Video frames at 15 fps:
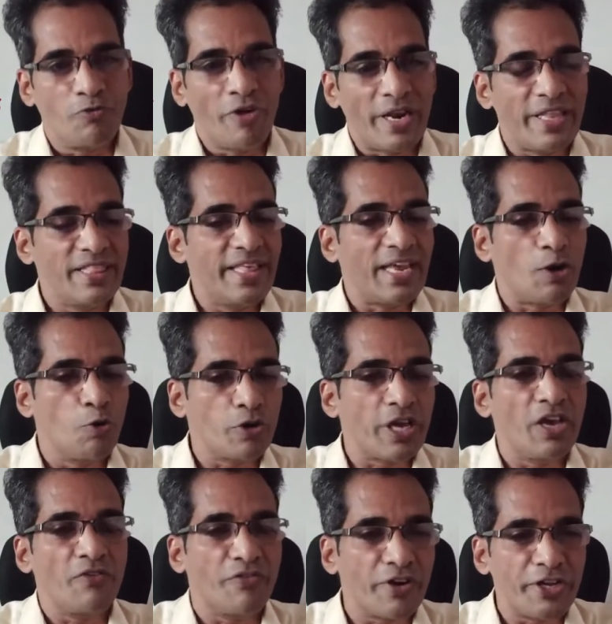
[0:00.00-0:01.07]
When they're
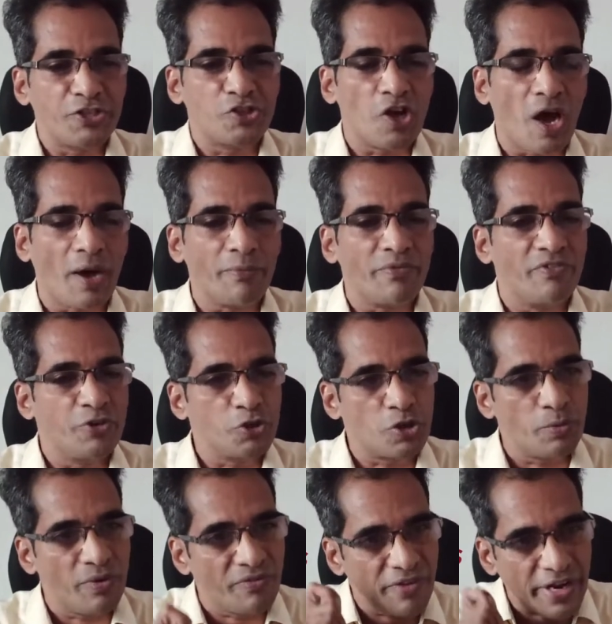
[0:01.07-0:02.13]
looking for a job, you
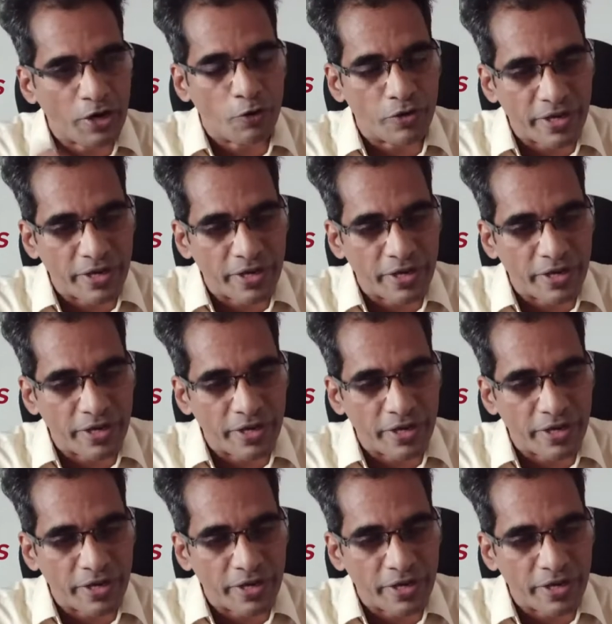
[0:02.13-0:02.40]
should be very